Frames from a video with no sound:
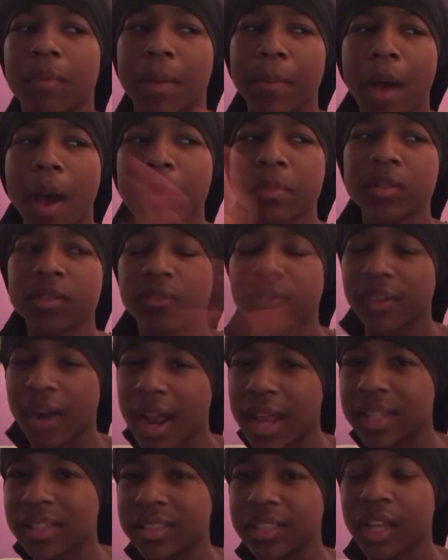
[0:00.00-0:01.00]
mom's
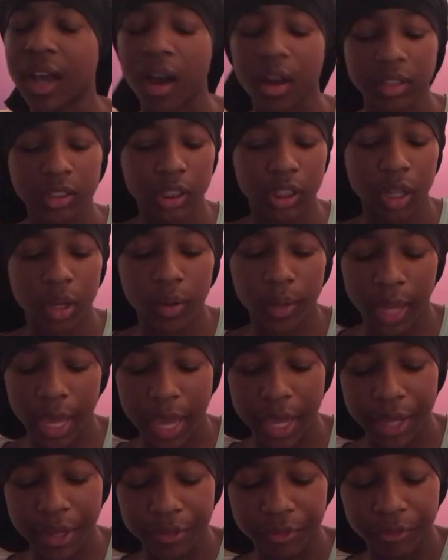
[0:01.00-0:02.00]
friend also
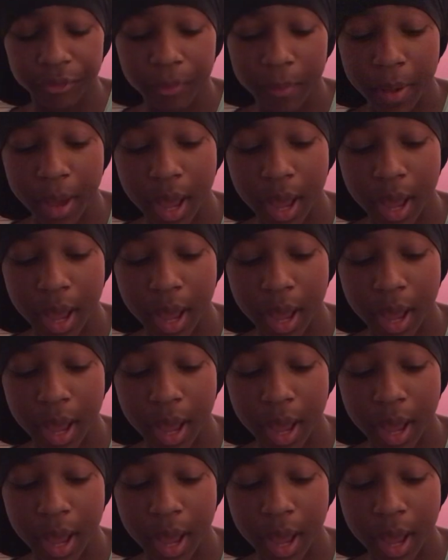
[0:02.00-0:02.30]
gave